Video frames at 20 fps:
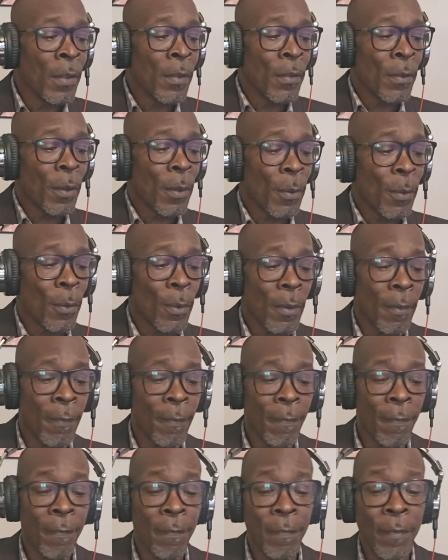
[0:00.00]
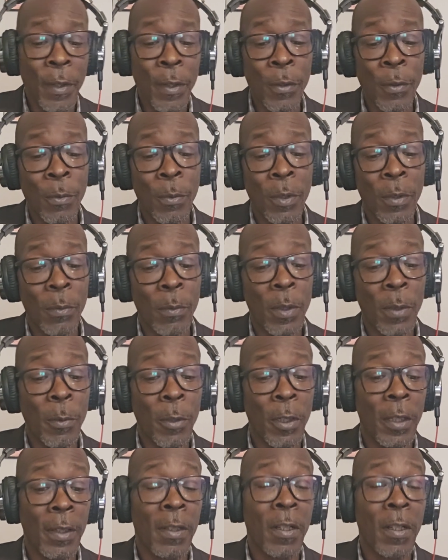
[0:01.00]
So the first one we want to